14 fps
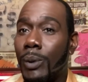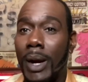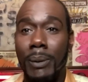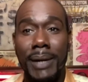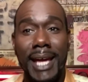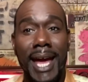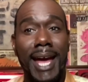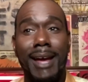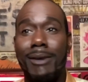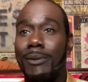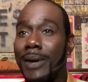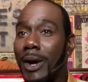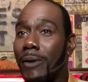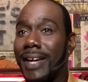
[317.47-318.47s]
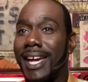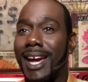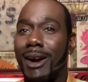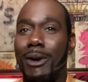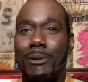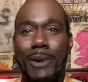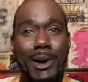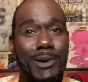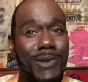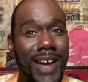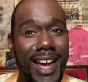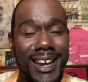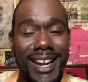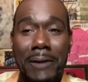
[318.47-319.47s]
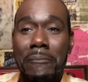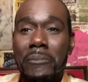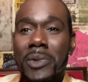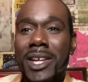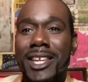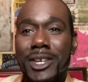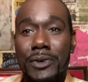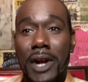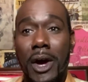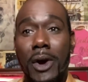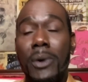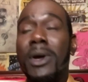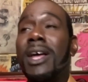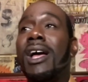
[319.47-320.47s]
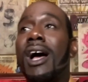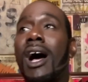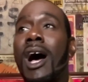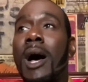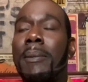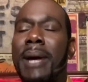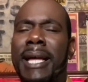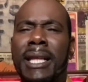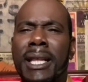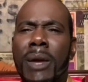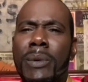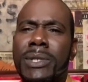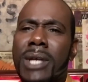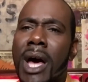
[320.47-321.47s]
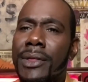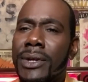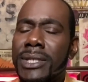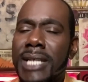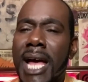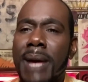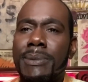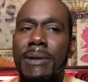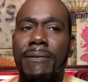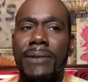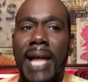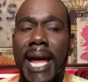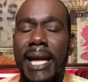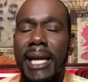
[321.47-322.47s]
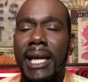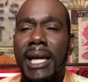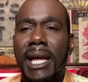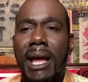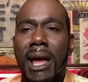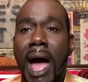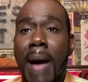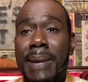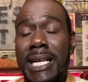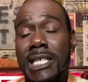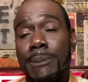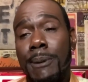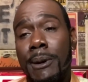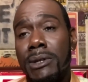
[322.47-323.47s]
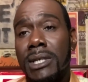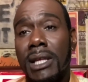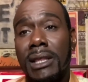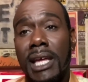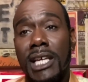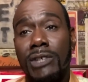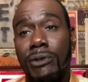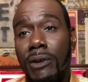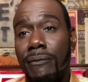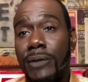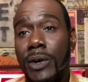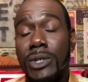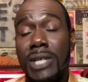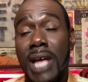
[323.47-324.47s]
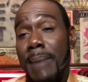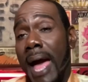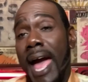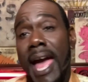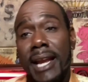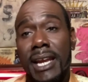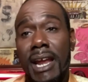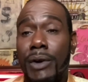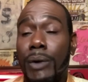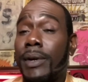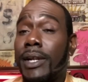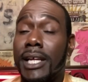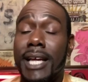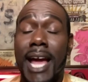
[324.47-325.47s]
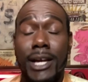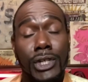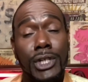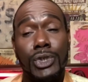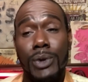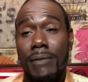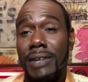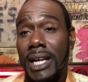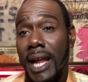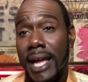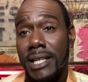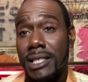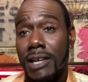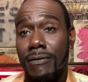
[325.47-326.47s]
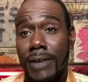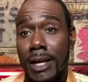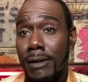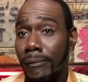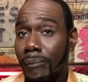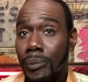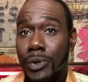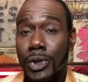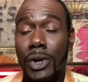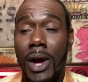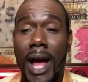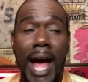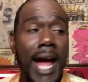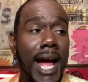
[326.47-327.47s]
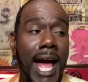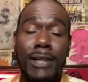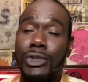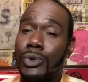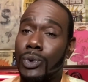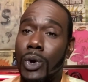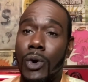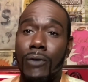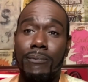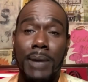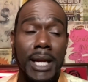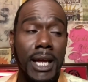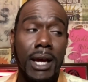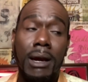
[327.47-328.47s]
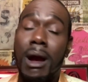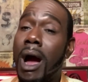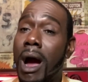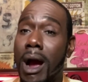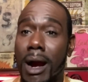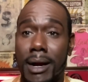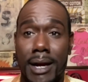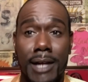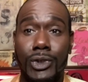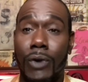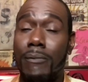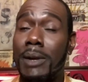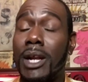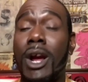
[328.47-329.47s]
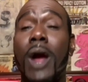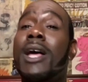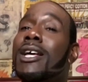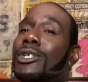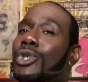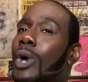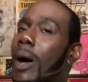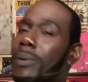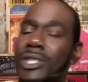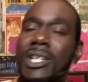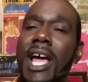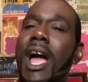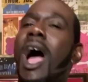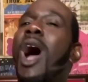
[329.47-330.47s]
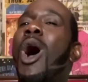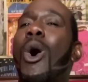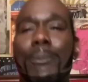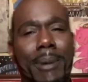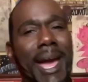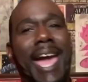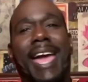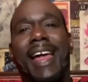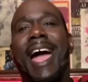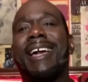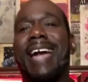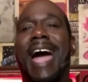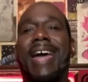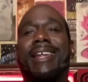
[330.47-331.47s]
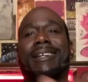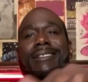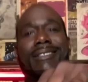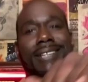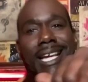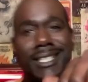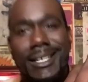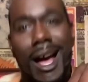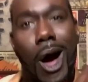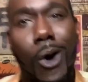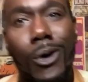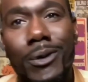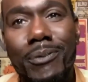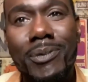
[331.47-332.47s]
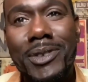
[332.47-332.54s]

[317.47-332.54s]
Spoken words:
Where we at? We over here. We ready? You know. And then there was other times of like I'm experiencing things for the first time. I had never really actually driven an ATV. I drove many a car. I drove many cars. So I was just like, oh, bet I got it. Let's go.